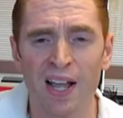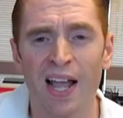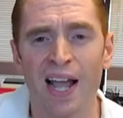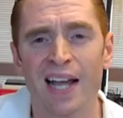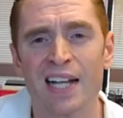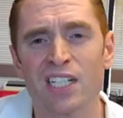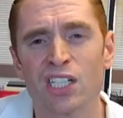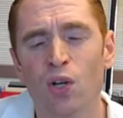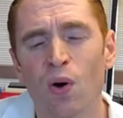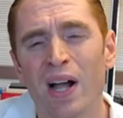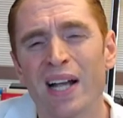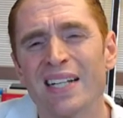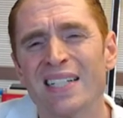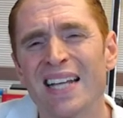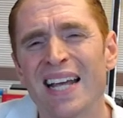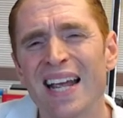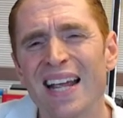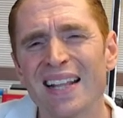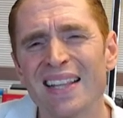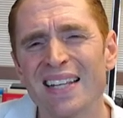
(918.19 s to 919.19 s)
And so I
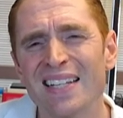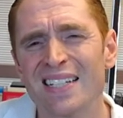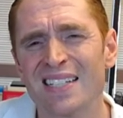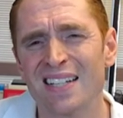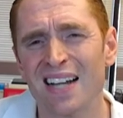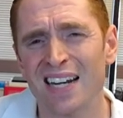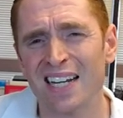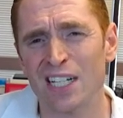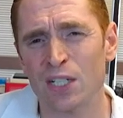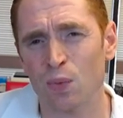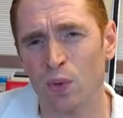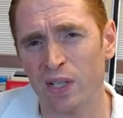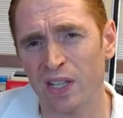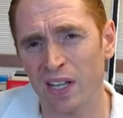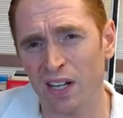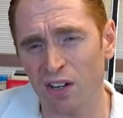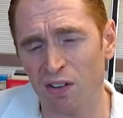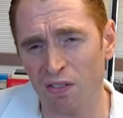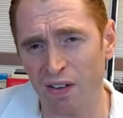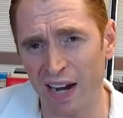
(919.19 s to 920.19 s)
take these studies with
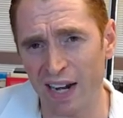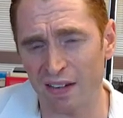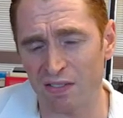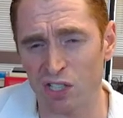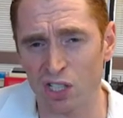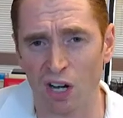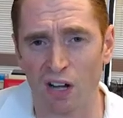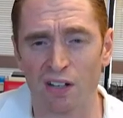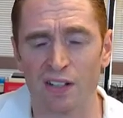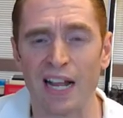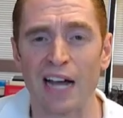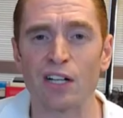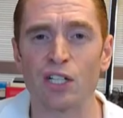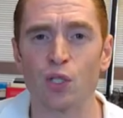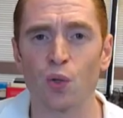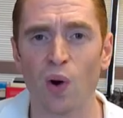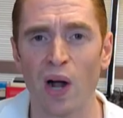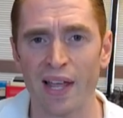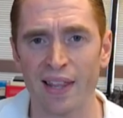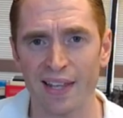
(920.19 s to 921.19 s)
a grain of salt. Now,
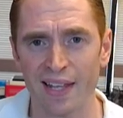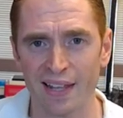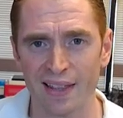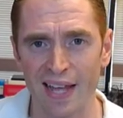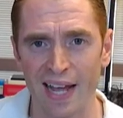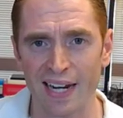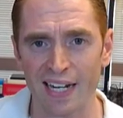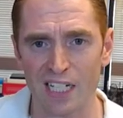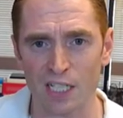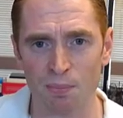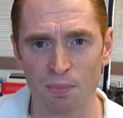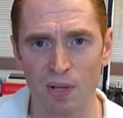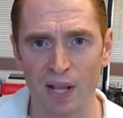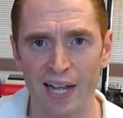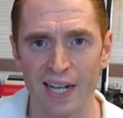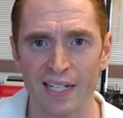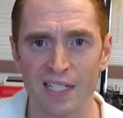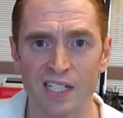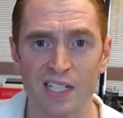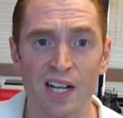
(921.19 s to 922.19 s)
do I think that
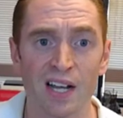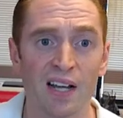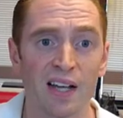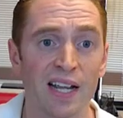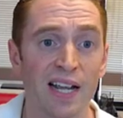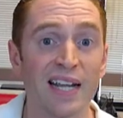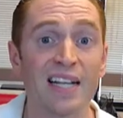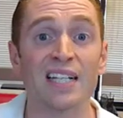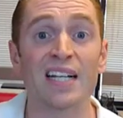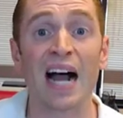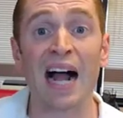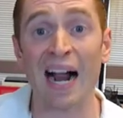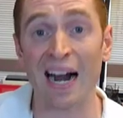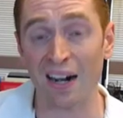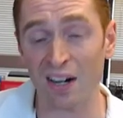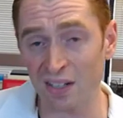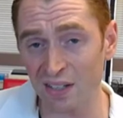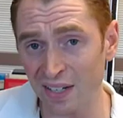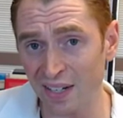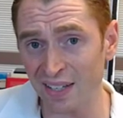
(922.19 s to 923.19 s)
explains
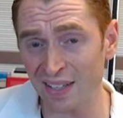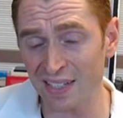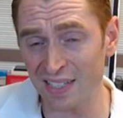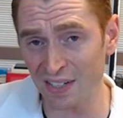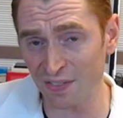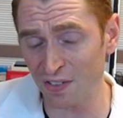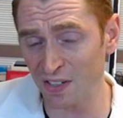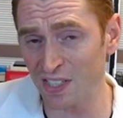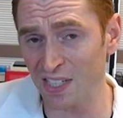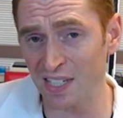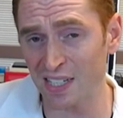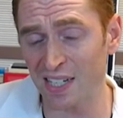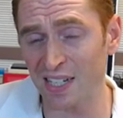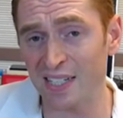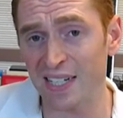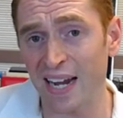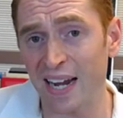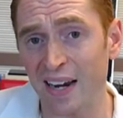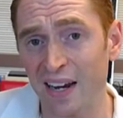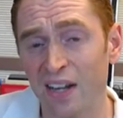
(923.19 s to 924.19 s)
entirely the differences in
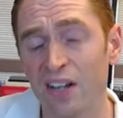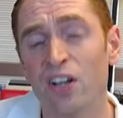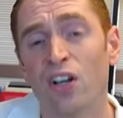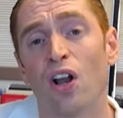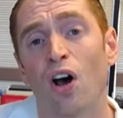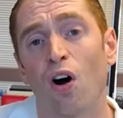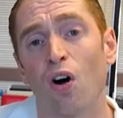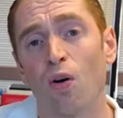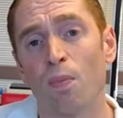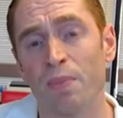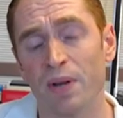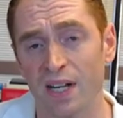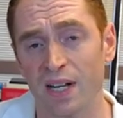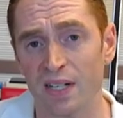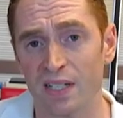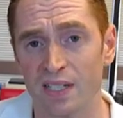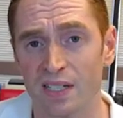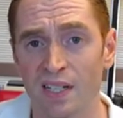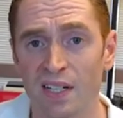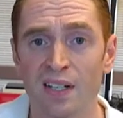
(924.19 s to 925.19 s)
data? No,
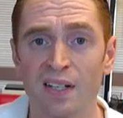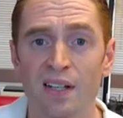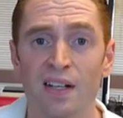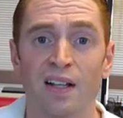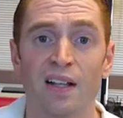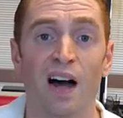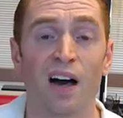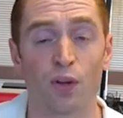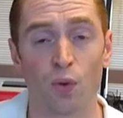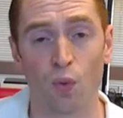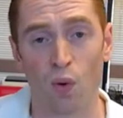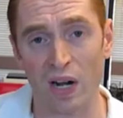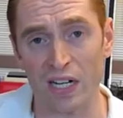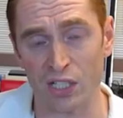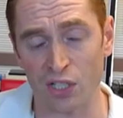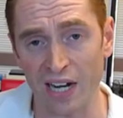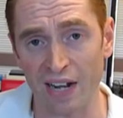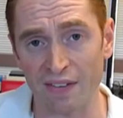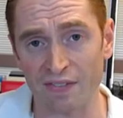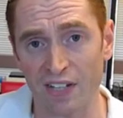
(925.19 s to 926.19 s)
because Otherwise,
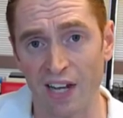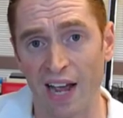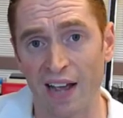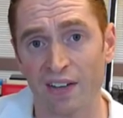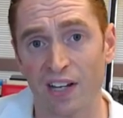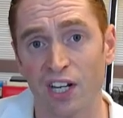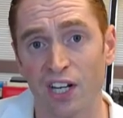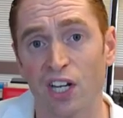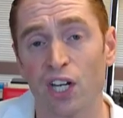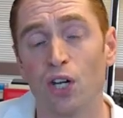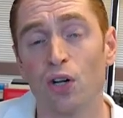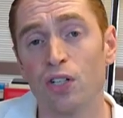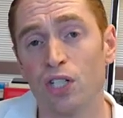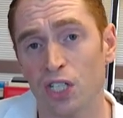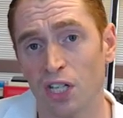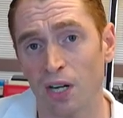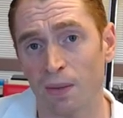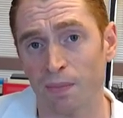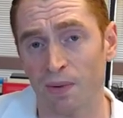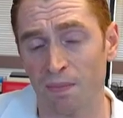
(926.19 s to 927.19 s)
you'd have to have a huge
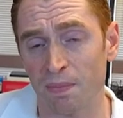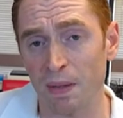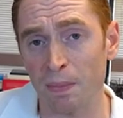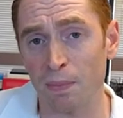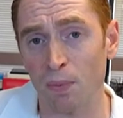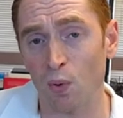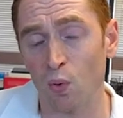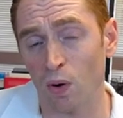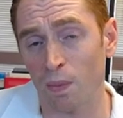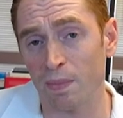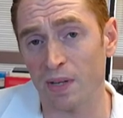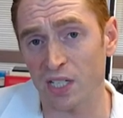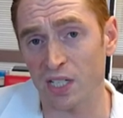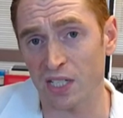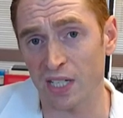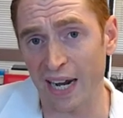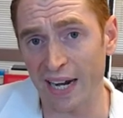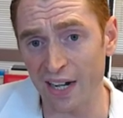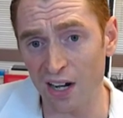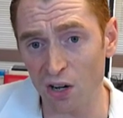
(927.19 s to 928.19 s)
number of people who are
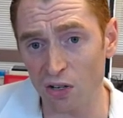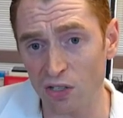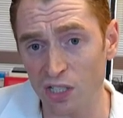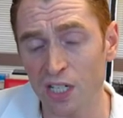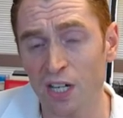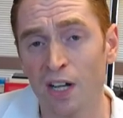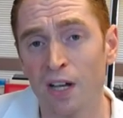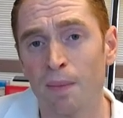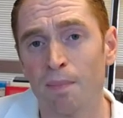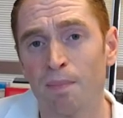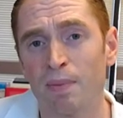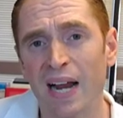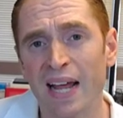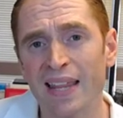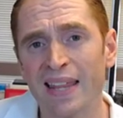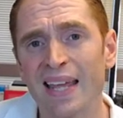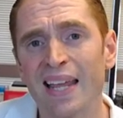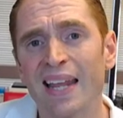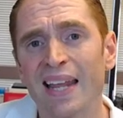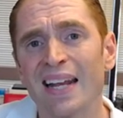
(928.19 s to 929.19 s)
misdiagnosed, but I
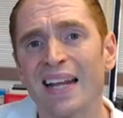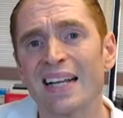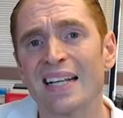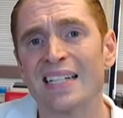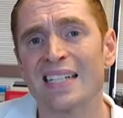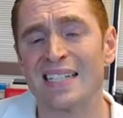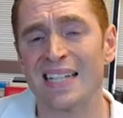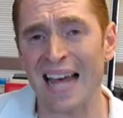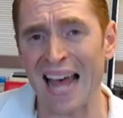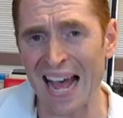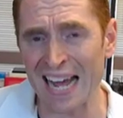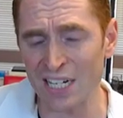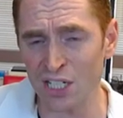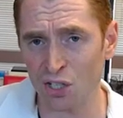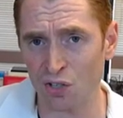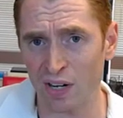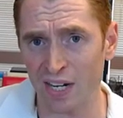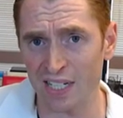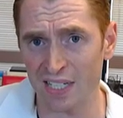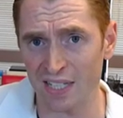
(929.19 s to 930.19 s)
think it
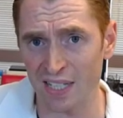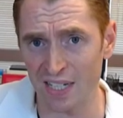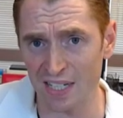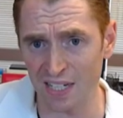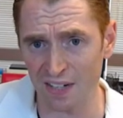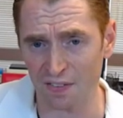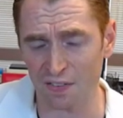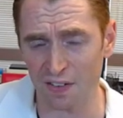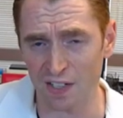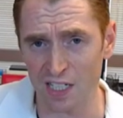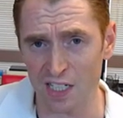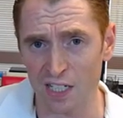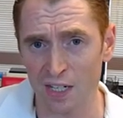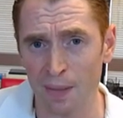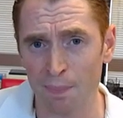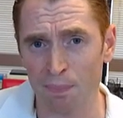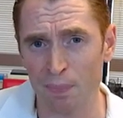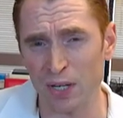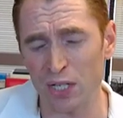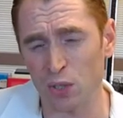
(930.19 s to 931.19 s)
exaggerates the difference
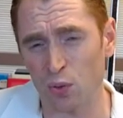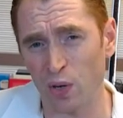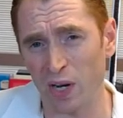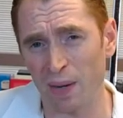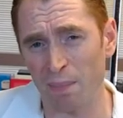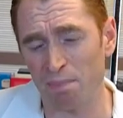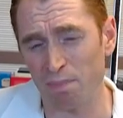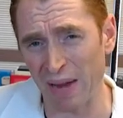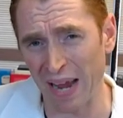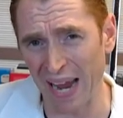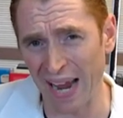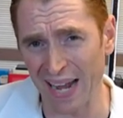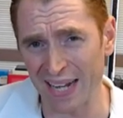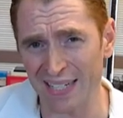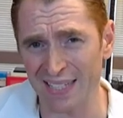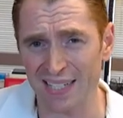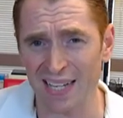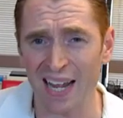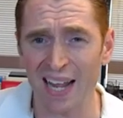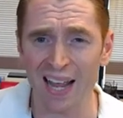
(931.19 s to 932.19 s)
between
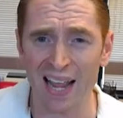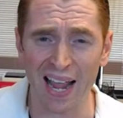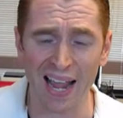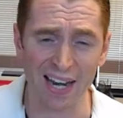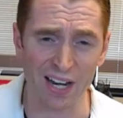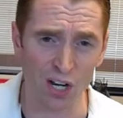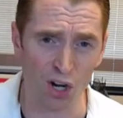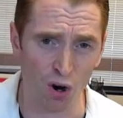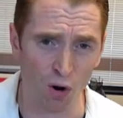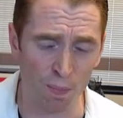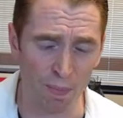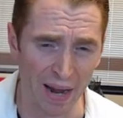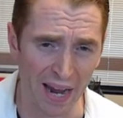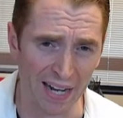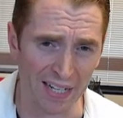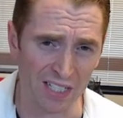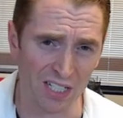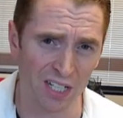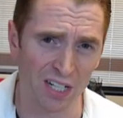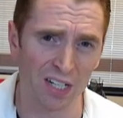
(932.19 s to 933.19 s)
bands and no
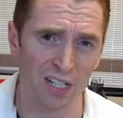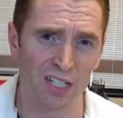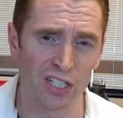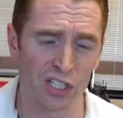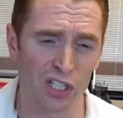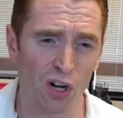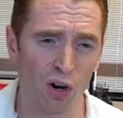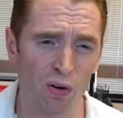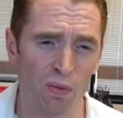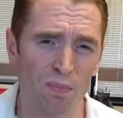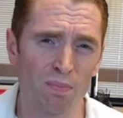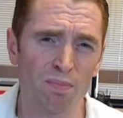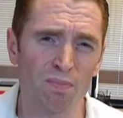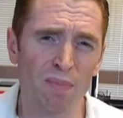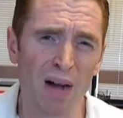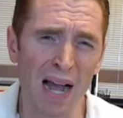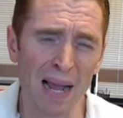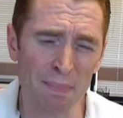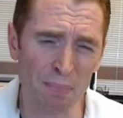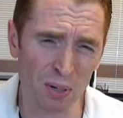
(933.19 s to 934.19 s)
bands. So,
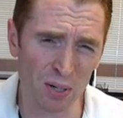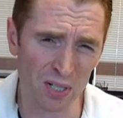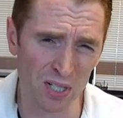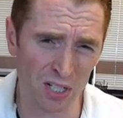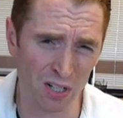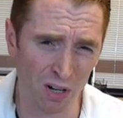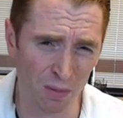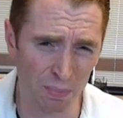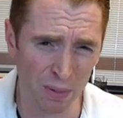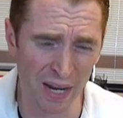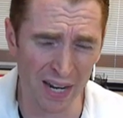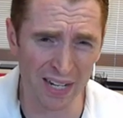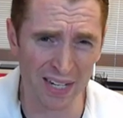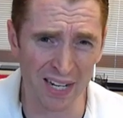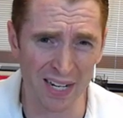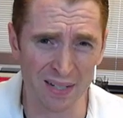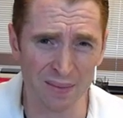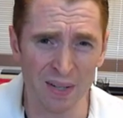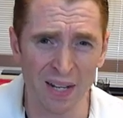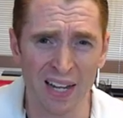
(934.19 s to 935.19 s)
my personal opinion